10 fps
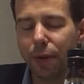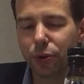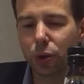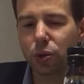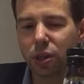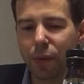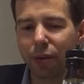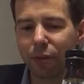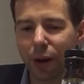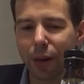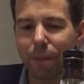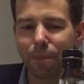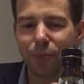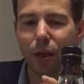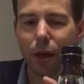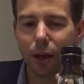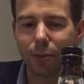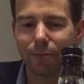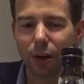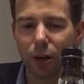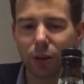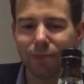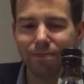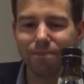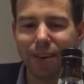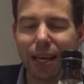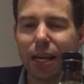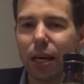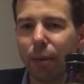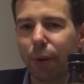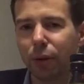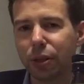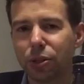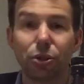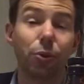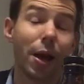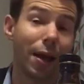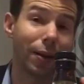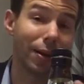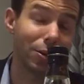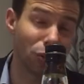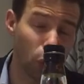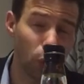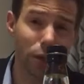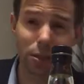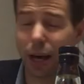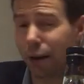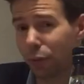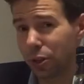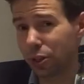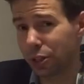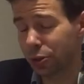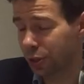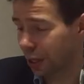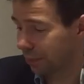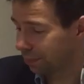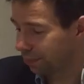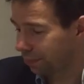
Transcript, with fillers: There's also something very meaty about this too, and it's known as that, which is interesting.